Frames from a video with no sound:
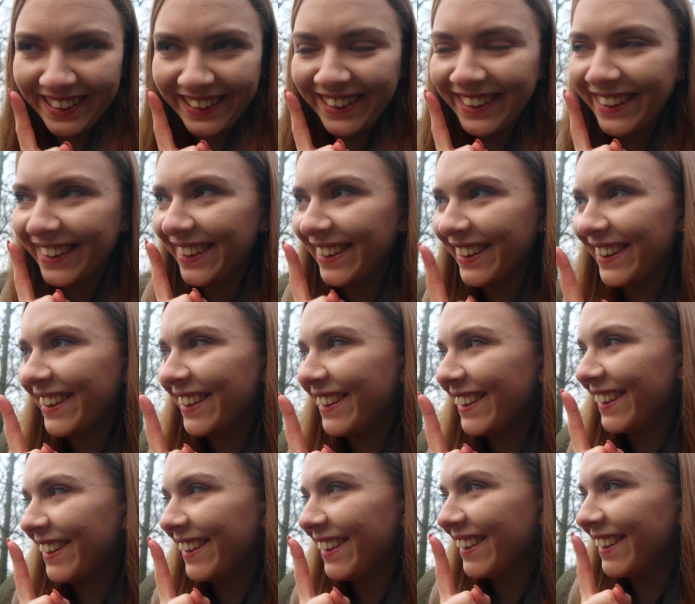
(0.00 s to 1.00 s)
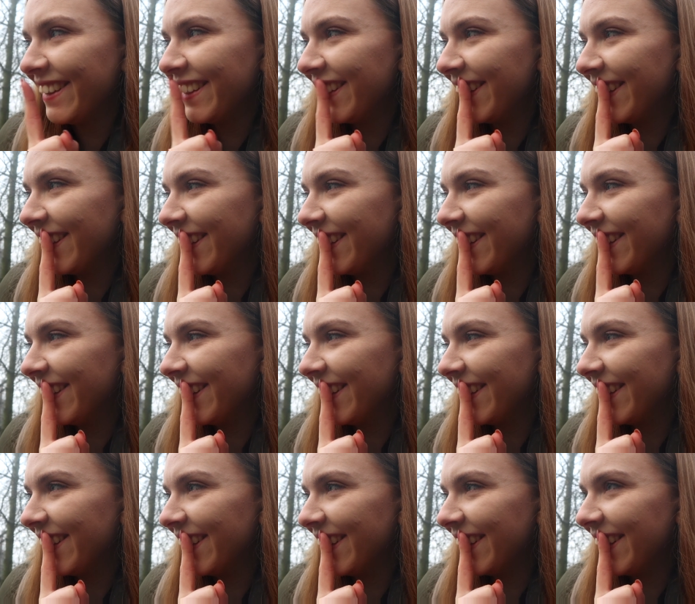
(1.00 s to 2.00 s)

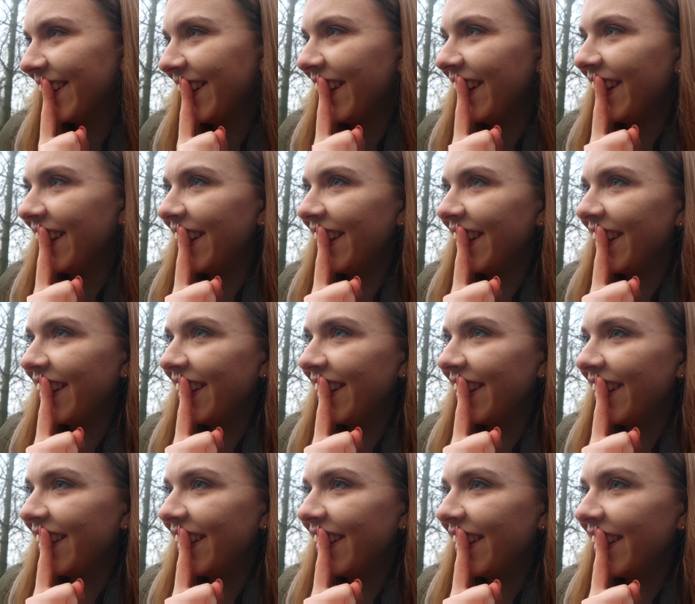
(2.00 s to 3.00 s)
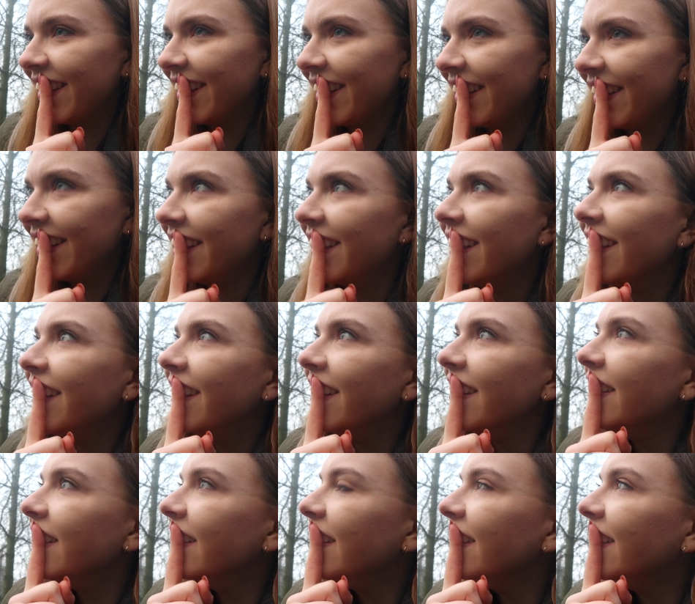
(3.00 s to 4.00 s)

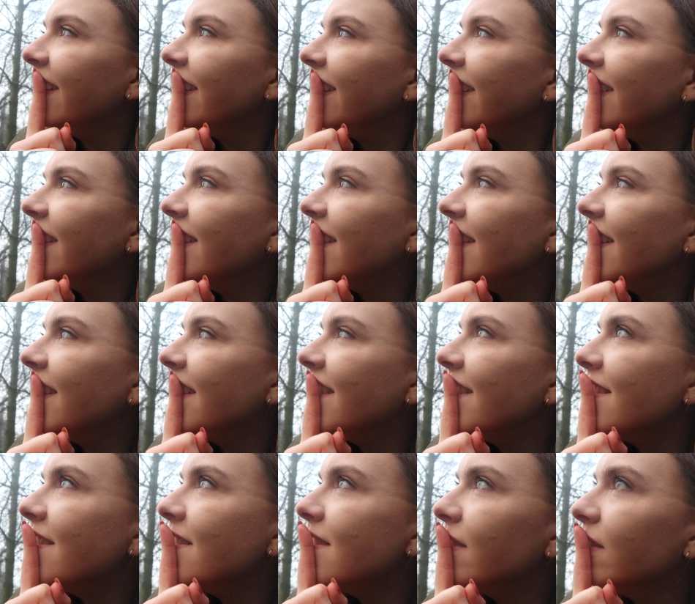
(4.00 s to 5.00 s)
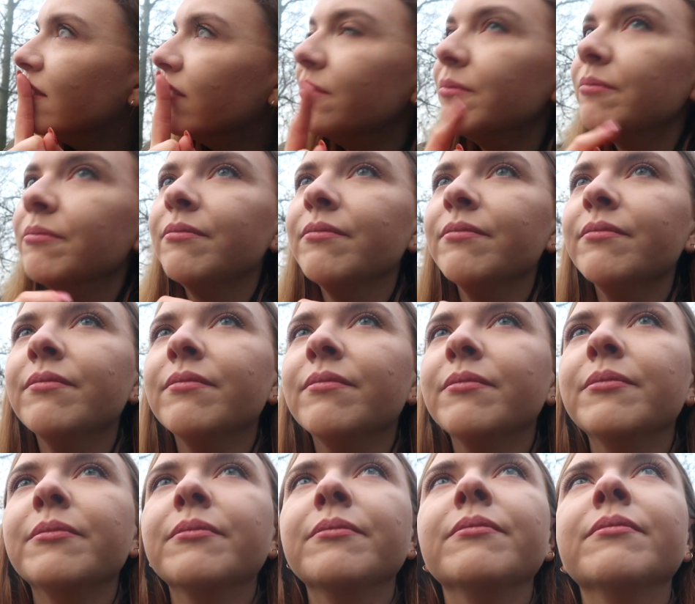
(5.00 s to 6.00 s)

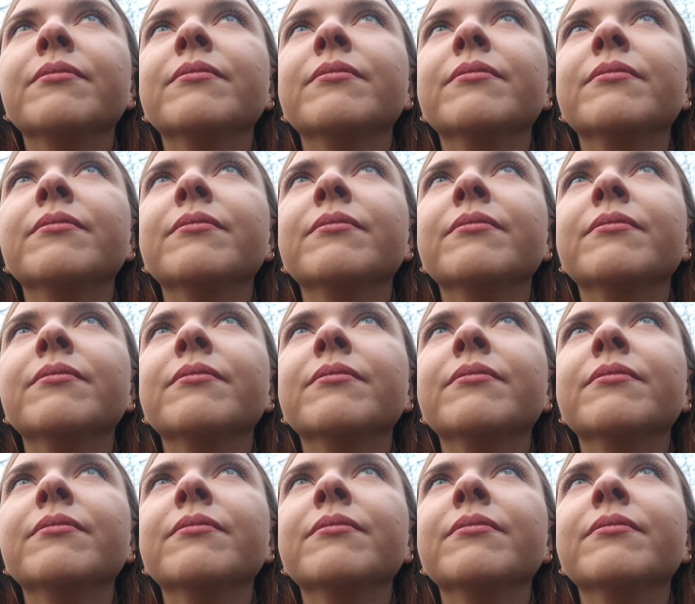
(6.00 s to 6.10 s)
[no speech]